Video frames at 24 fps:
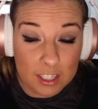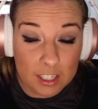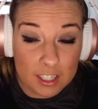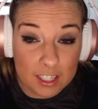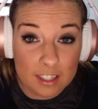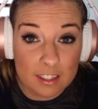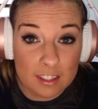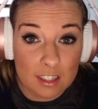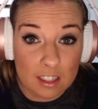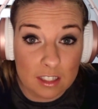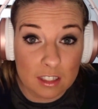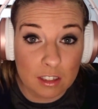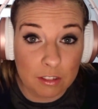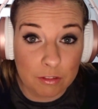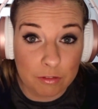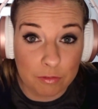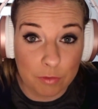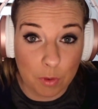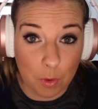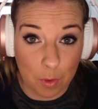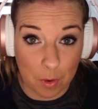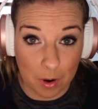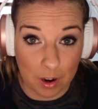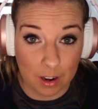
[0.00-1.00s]
in season
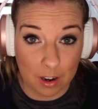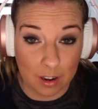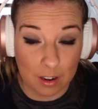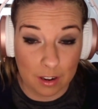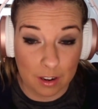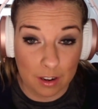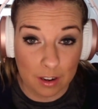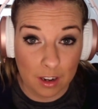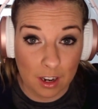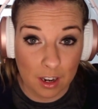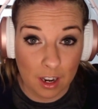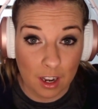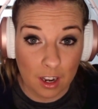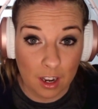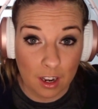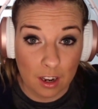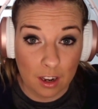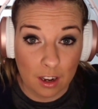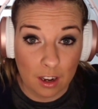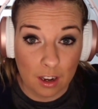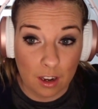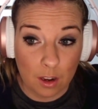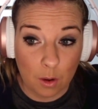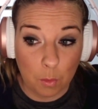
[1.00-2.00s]
four.
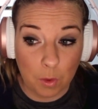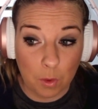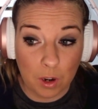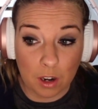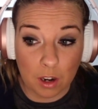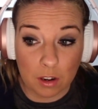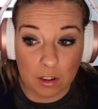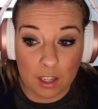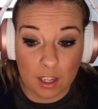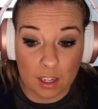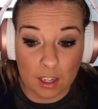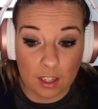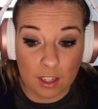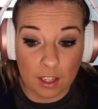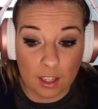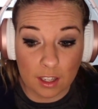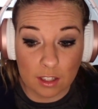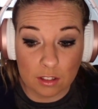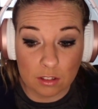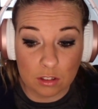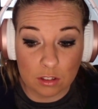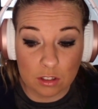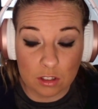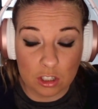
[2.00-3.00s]
We are getting
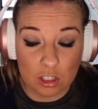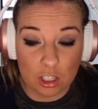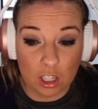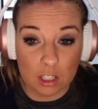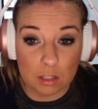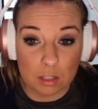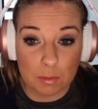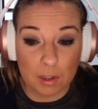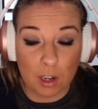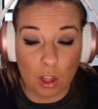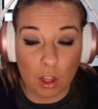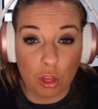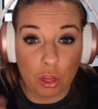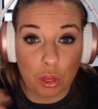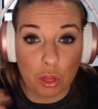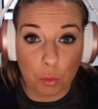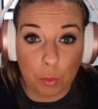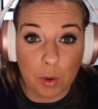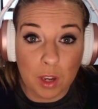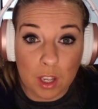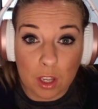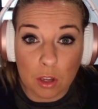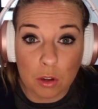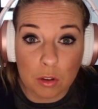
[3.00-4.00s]
in. She's been in
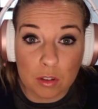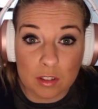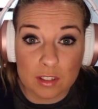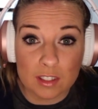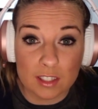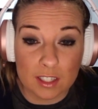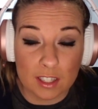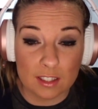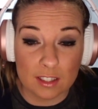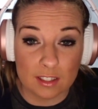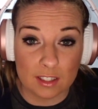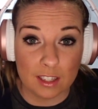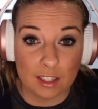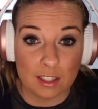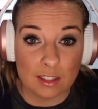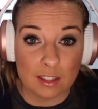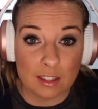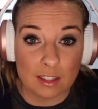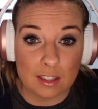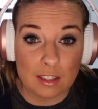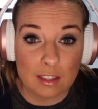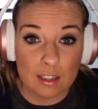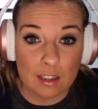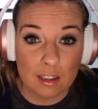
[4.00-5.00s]
three whole
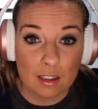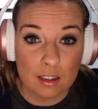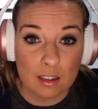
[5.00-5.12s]
seasons.